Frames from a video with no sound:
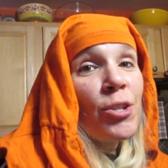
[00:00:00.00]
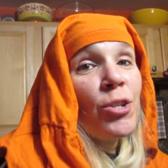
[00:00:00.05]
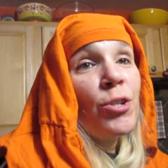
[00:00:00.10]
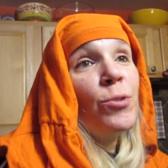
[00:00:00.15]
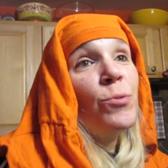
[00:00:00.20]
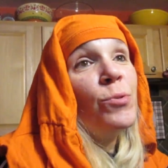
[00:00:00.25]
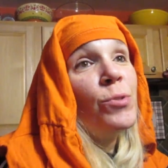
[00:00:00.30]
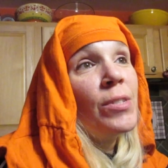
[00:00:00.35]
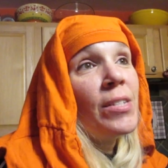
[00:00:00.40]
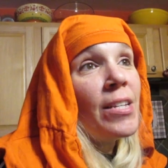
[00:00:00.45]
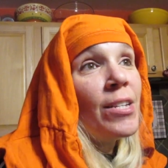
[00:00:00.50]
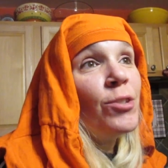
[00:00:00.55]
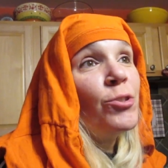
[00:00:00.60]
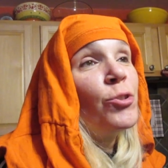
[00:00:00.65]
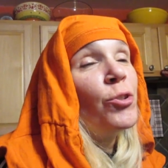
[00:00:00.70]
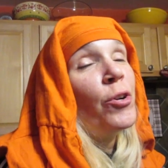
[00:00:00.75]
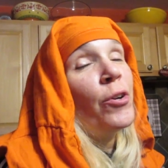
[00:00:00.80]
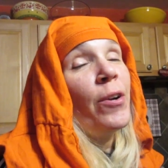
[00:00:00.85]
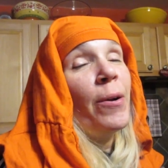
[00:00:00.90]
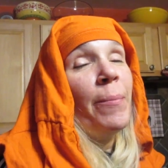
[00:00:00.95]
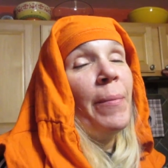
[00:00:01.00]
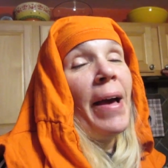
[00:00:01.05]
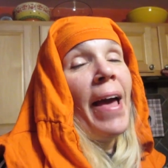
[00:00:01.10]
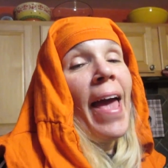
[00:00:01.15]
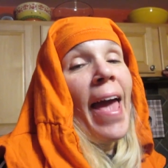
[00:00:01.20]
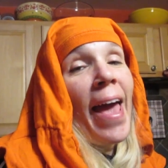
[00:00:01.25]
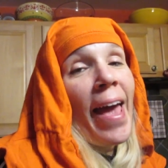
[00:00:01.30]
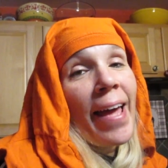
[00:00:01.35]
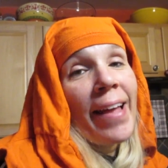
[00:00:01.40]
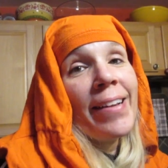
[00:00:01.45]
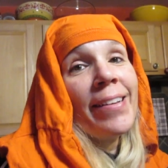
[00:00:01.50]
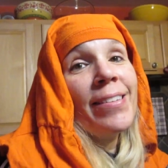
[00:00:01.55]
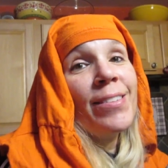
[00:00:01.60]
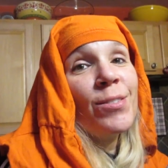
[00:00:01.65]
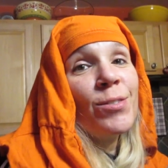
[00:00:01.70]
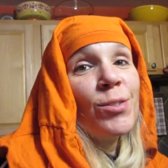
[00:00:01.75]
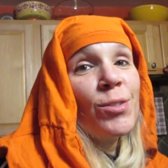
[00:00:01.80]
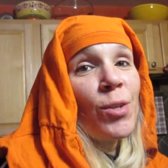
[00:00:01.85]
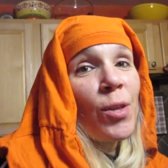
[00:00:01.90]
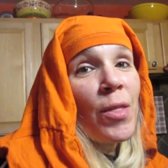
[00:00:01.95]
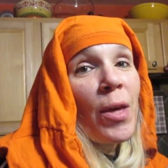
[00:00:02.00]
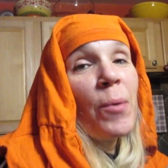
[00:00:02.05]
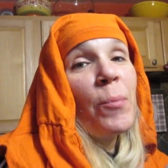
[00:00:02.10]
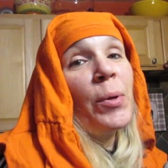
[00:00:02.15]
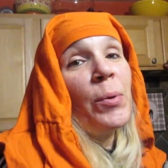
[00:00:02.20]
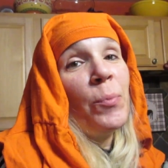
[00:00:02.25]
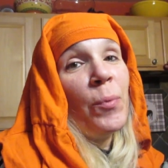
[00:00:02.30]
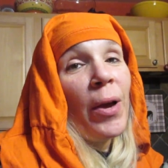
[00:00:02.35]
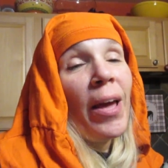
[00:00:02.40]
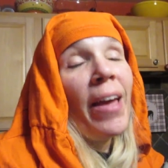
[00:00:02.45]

'Cuse t-shirt on my head so they would